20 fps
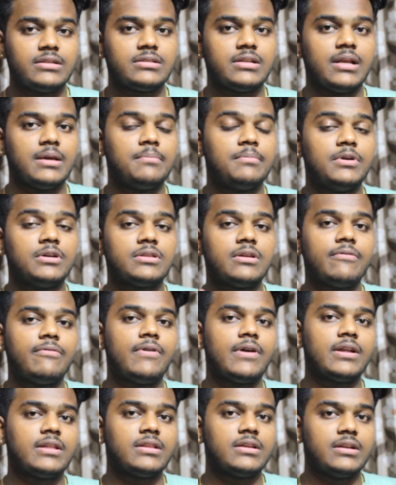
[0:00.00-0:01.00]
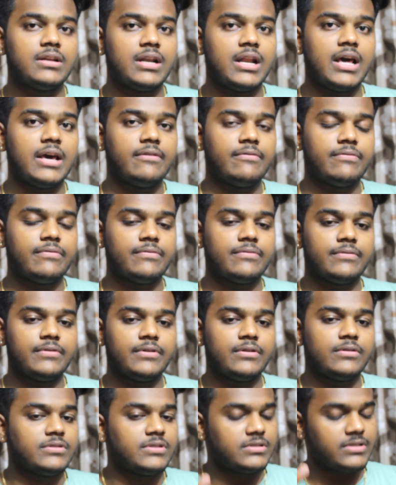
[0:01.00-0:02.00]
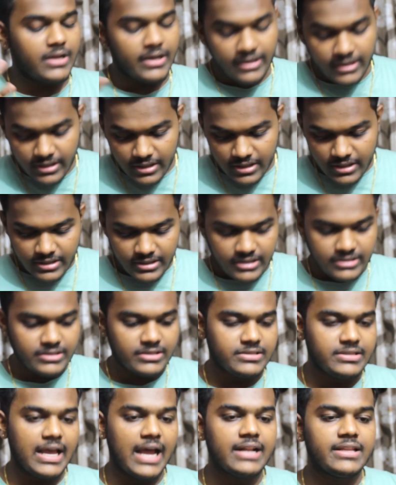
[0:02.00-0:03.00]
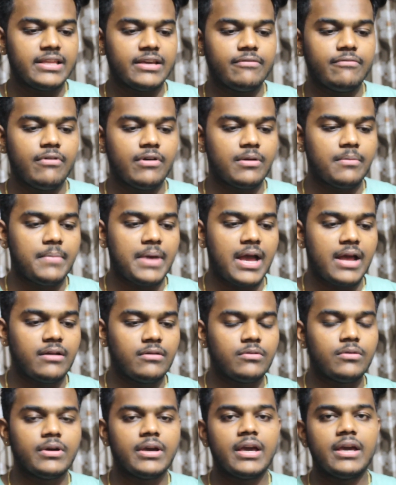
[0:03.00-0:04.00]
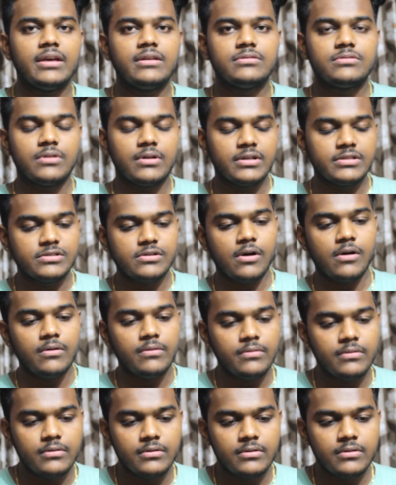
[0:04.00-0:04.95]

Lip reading: just like birth of another life, you know, just like, that's a sad thing for a man. Okay, so let's go.